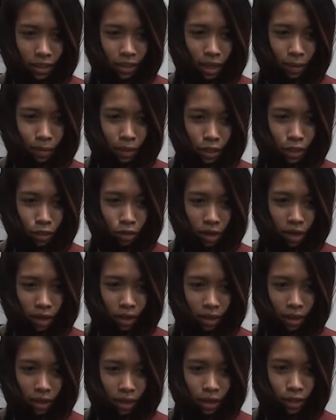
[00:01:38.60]

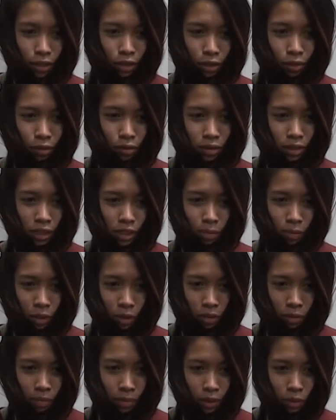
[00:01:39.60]
demonstrating the internal
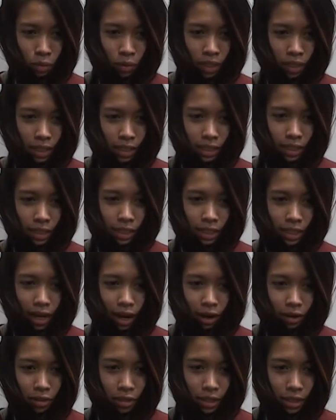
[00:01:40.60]
dispute between his
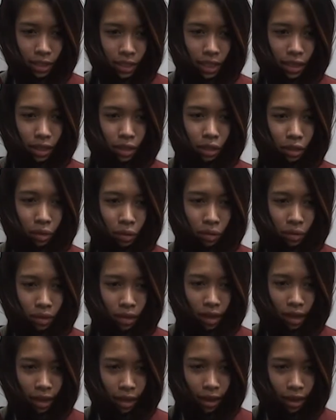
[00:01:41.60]
desire to see the youth
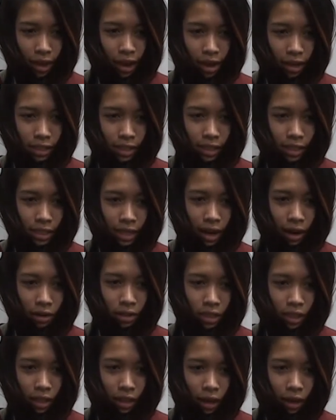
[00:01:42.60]
and his
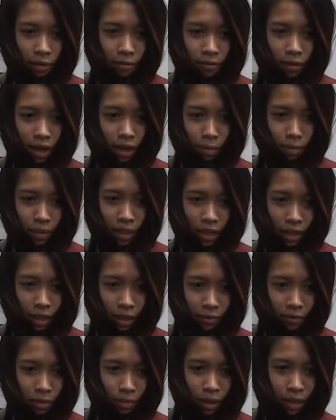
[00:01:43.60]
desire to love and be
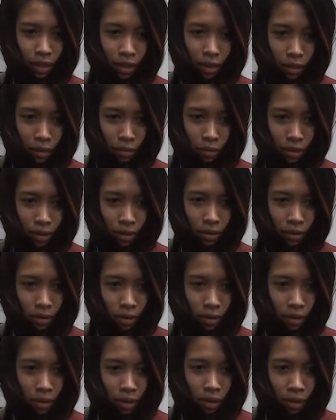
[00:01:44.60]
loved by the youth.
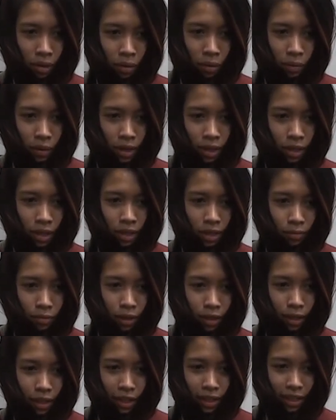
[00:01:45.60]
We can
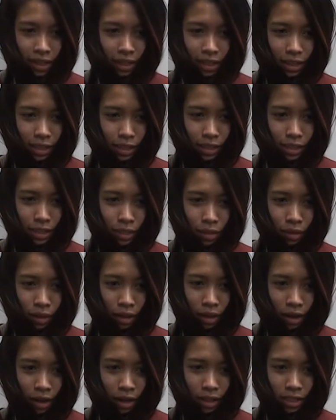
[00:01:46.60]
relate this to the
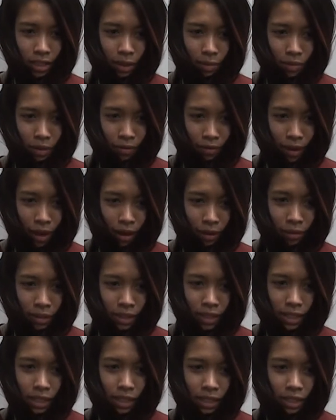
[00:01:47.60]
concept of how
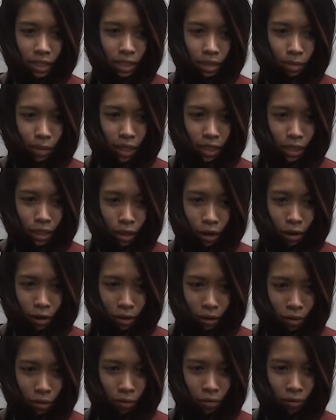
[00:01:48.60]
distance makes the
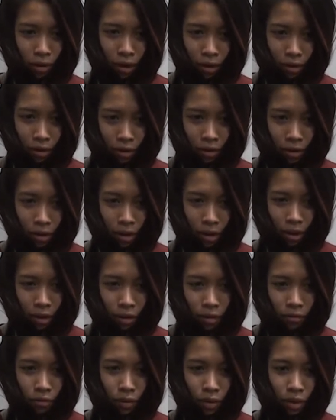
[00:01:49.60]
heart grow fond.
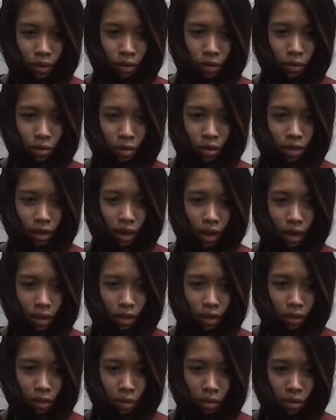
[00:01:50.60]
For the youth and
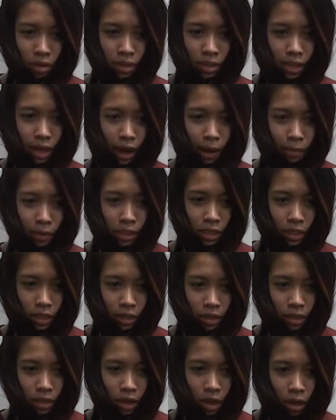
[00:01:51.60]
the youth's absent
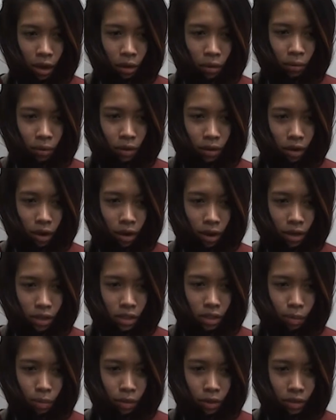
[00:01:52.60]
will
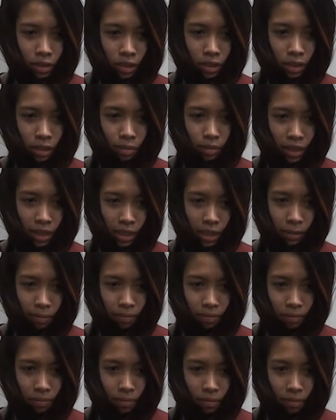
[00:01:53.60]
cause the person to miss him.